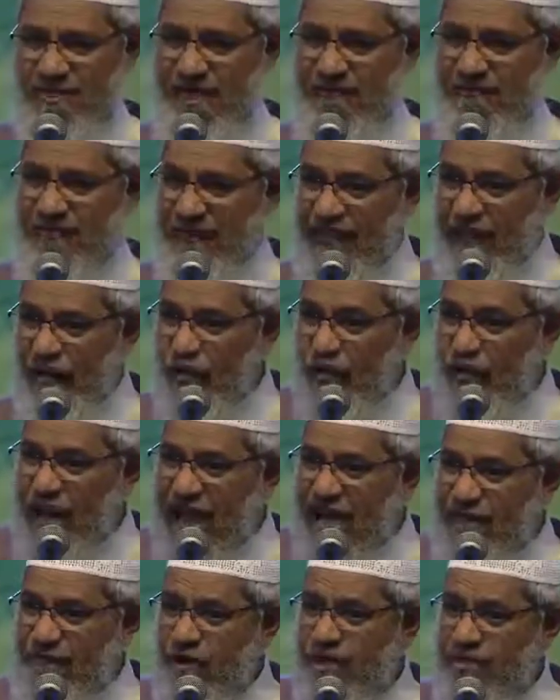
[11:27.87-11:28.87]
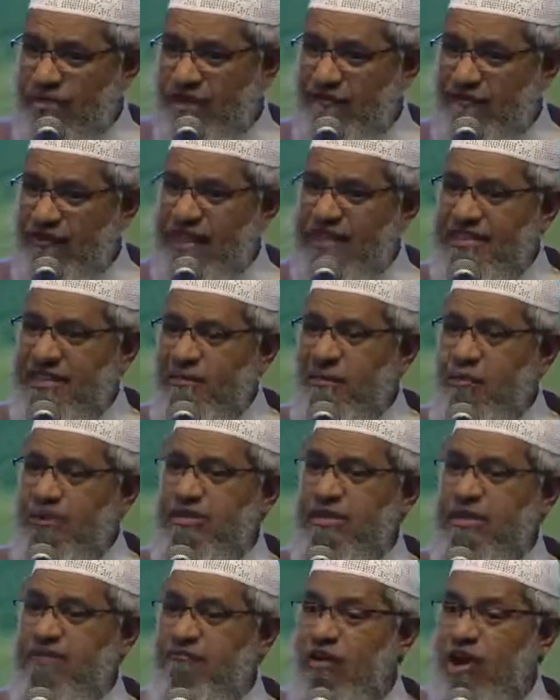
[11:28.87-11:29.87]
When the Quran was revealed, the
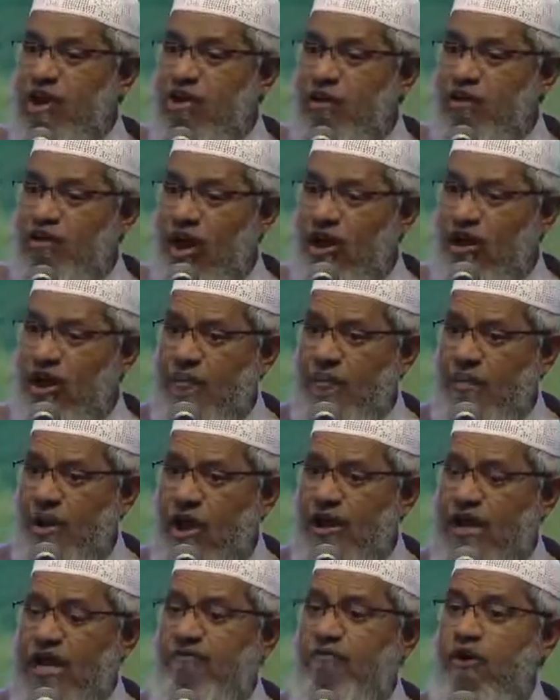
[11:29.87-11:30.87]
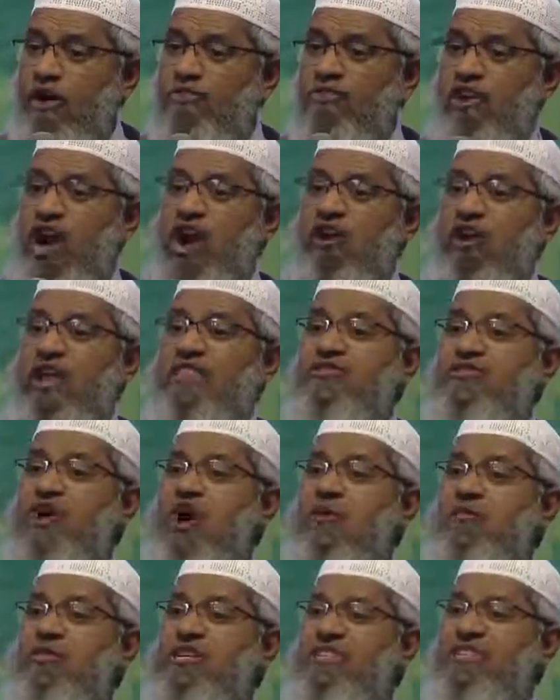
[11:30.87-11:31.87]
Muslims were looked down upon. It was called as
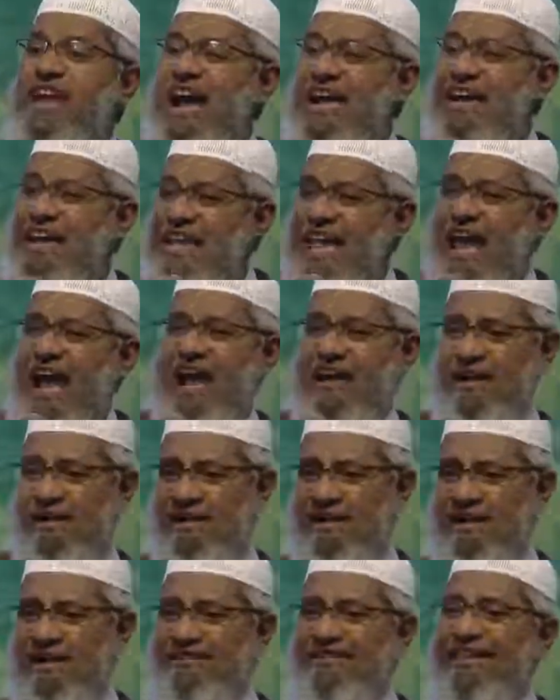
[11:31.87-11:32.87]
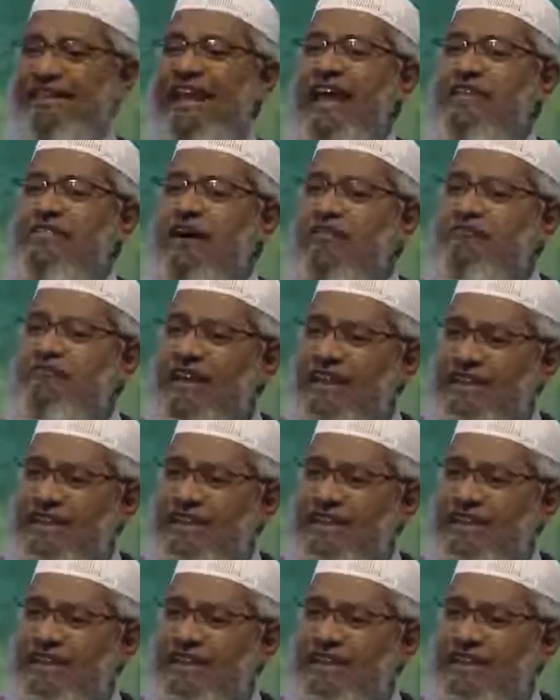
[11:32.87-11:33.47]
Yawmul Jahiliyyah, the days of the